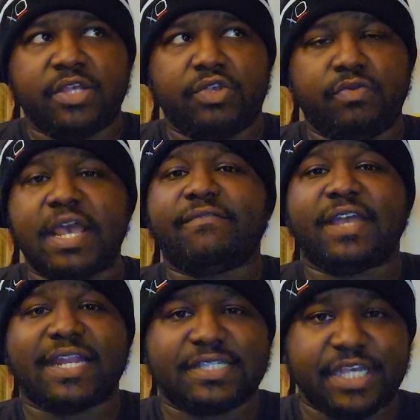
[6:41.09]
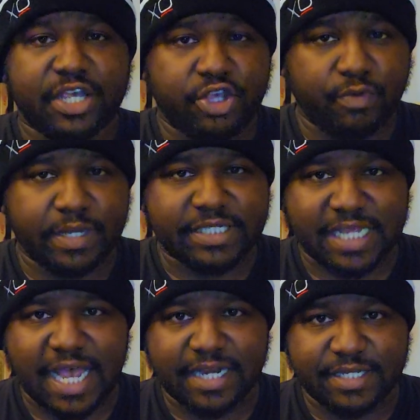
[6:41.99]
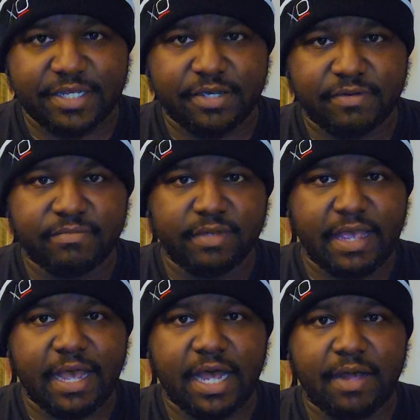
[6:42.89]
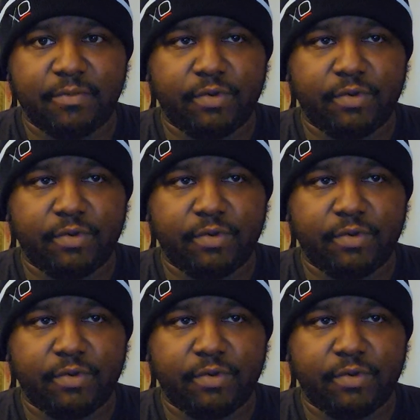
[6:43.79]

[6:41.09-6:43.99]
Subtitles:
you never got to see a human side to him,